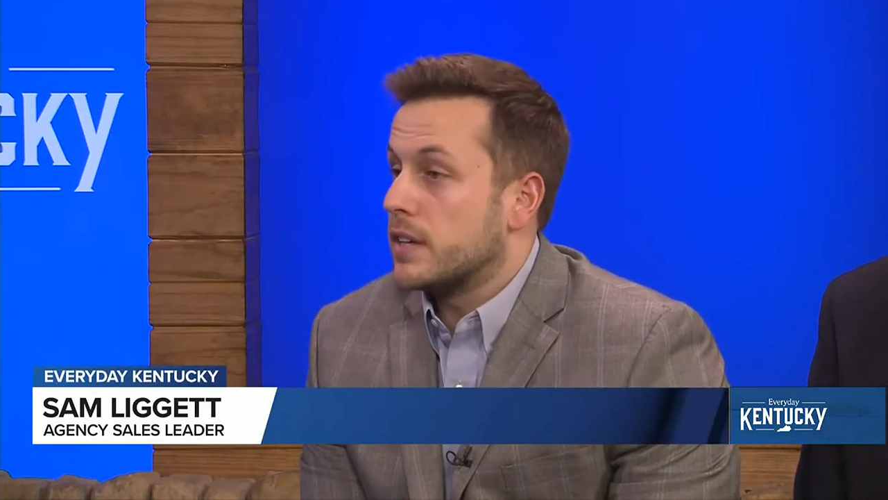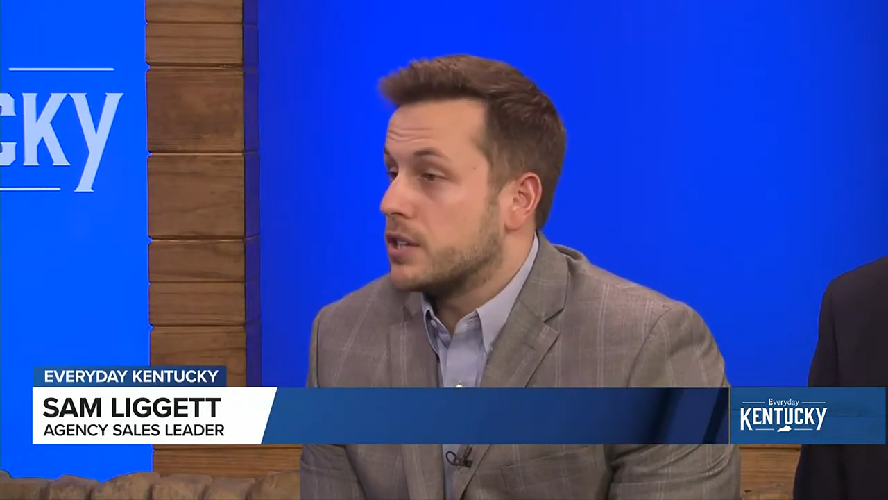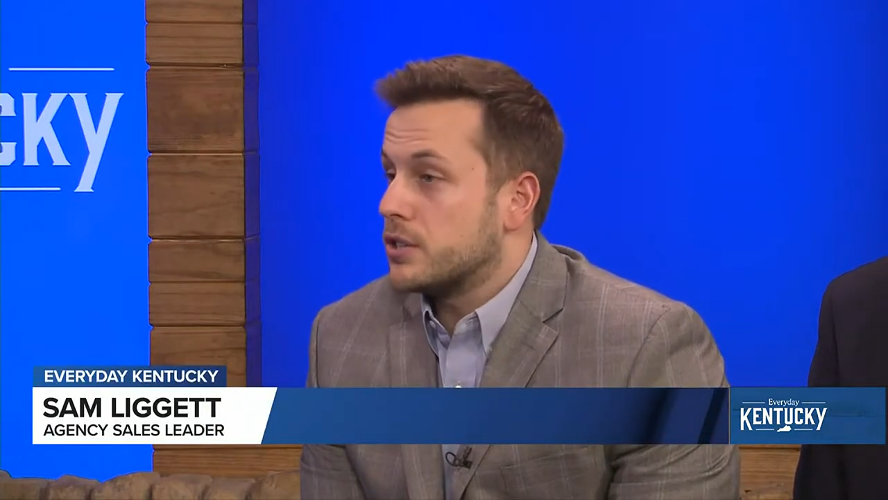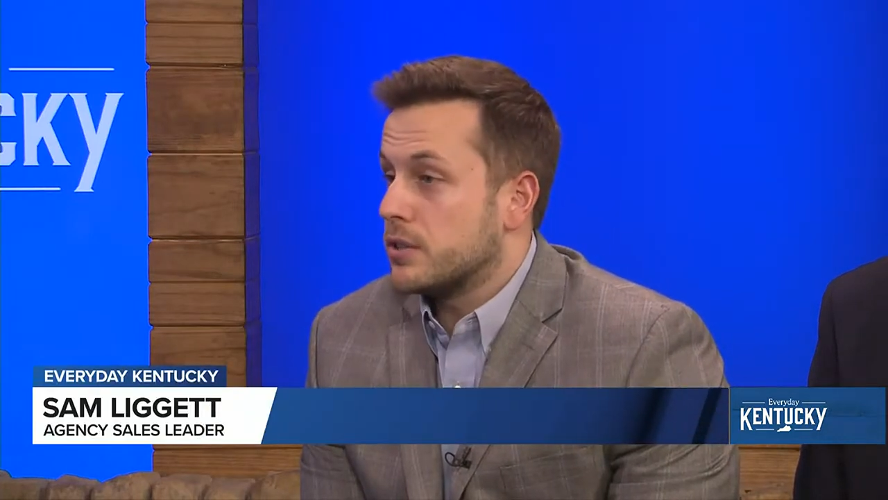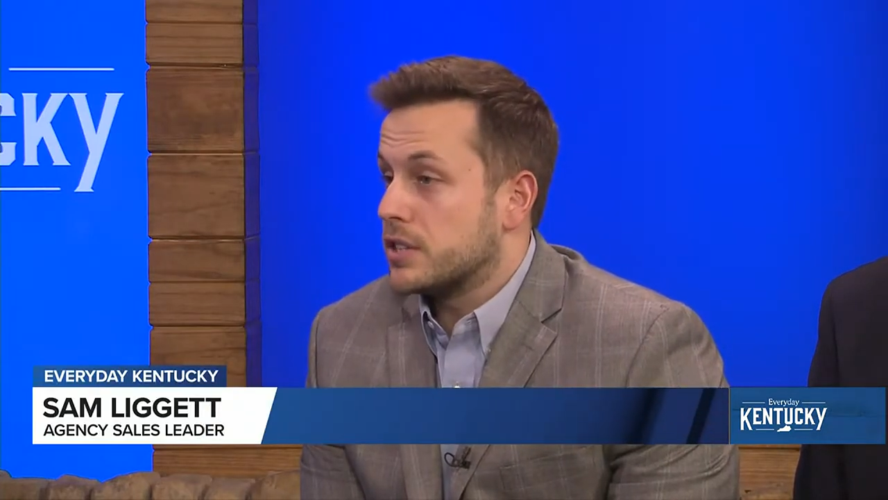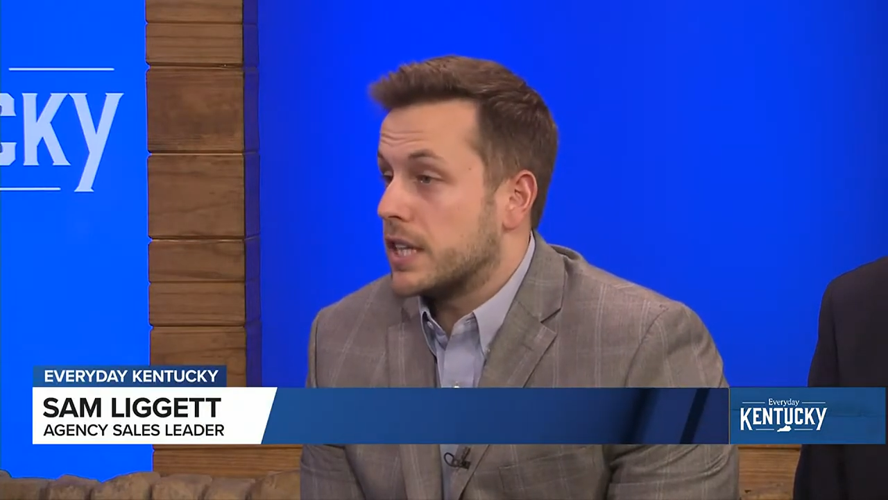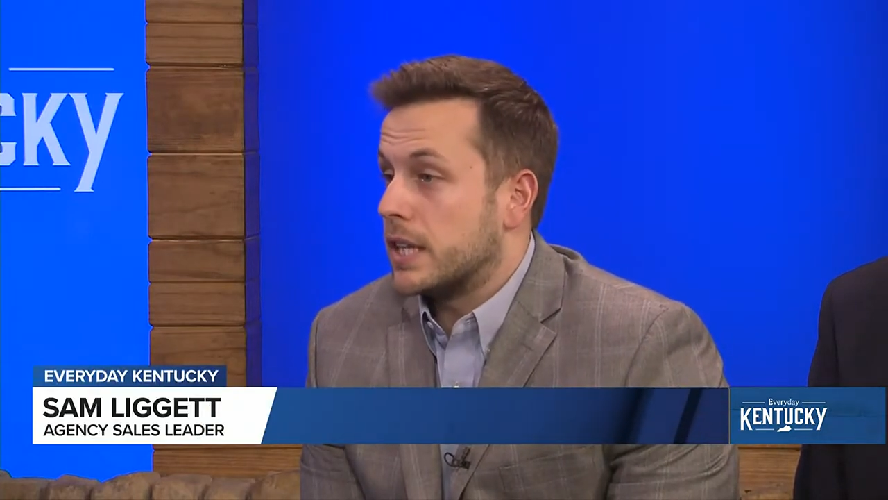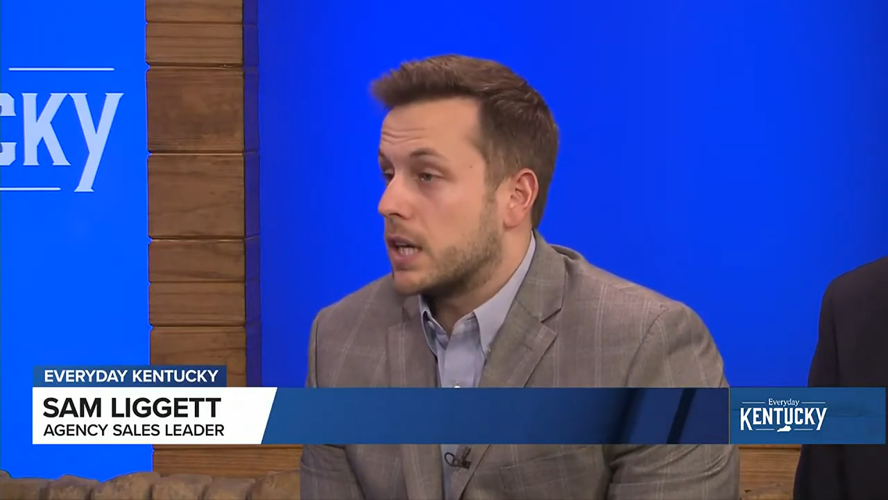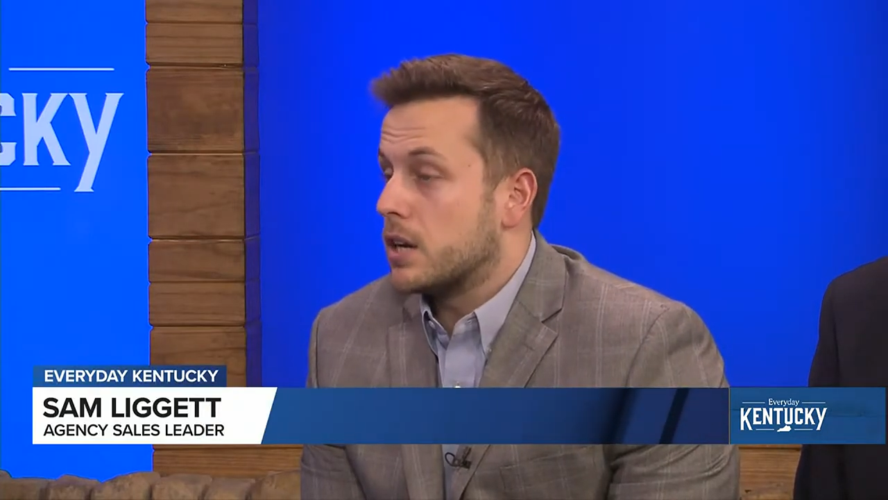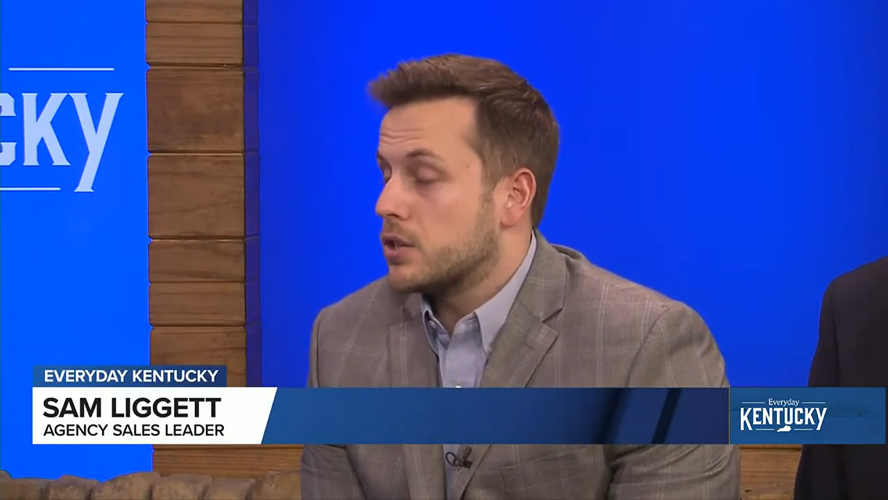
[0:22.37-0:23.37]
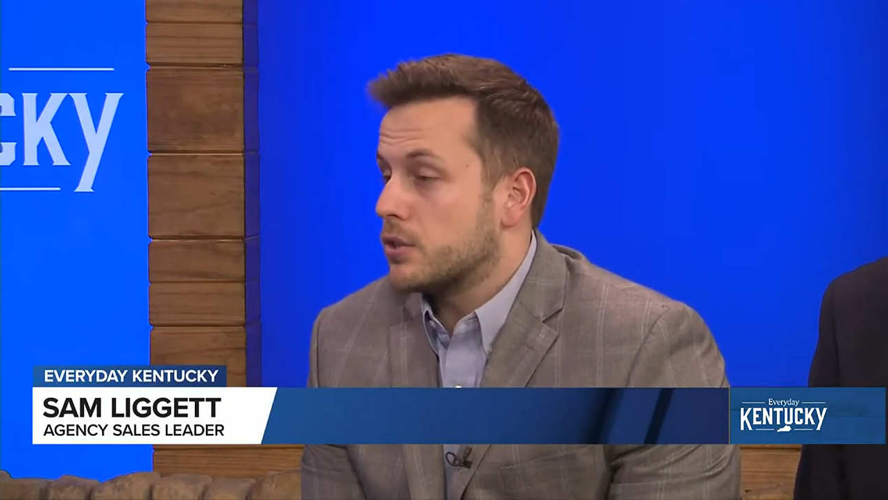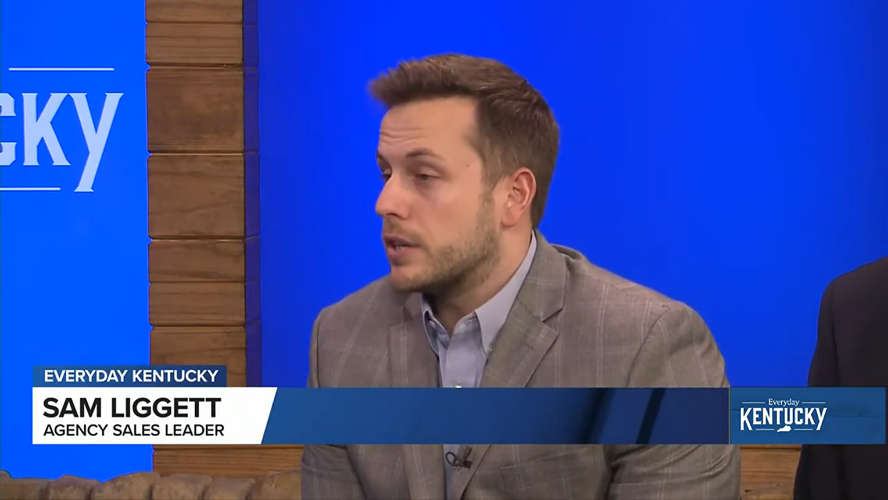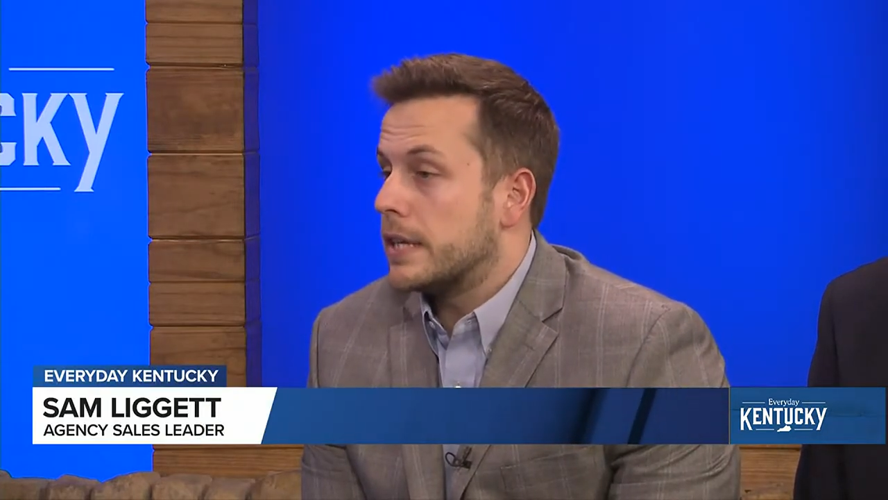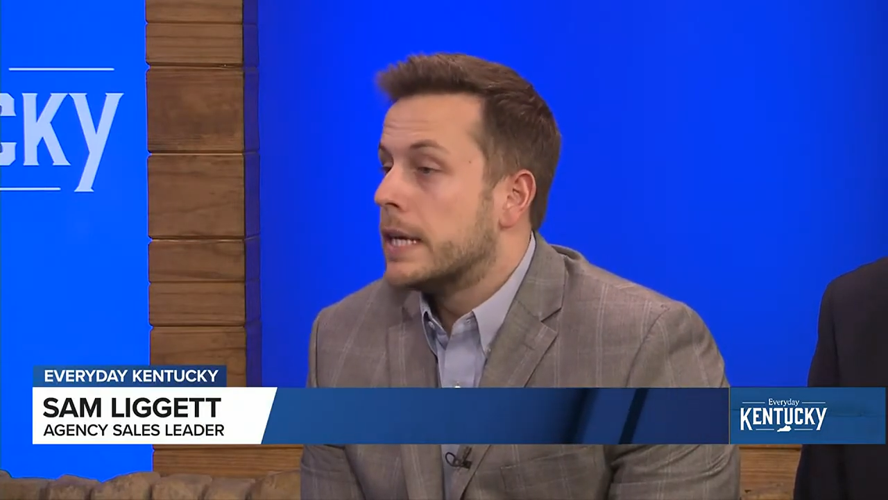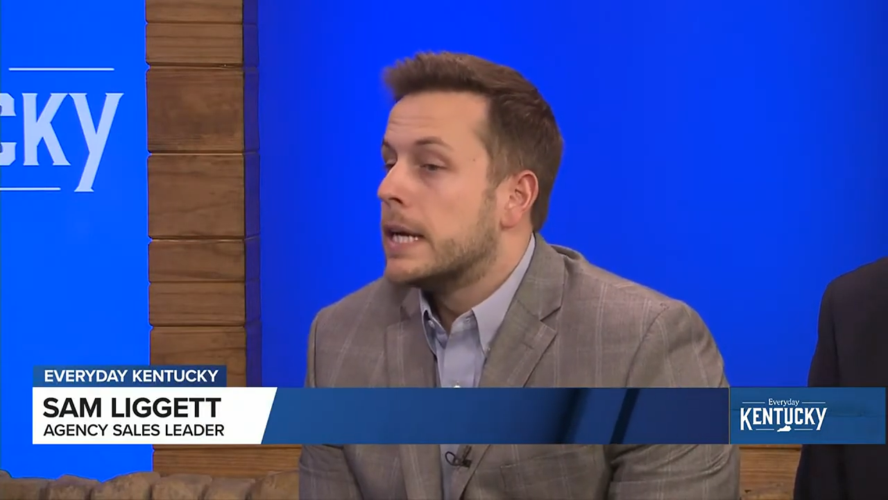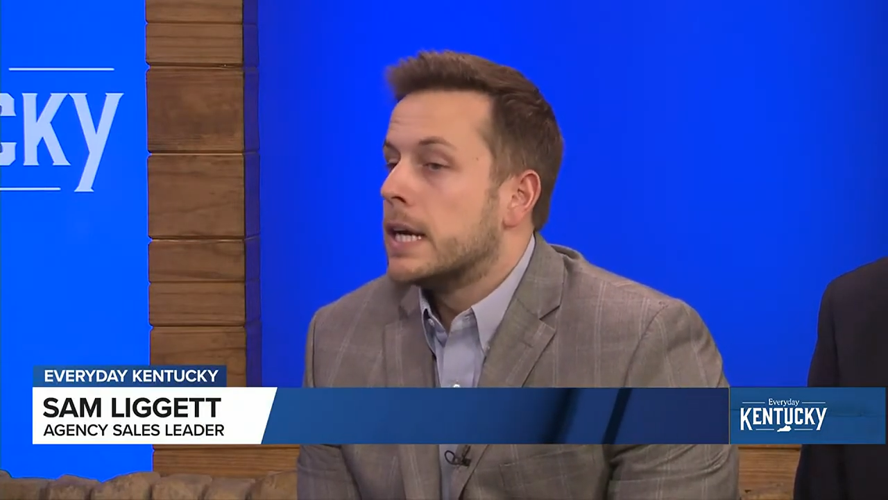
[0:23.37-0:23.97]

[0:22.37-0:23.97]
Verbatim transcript: insurance in the country.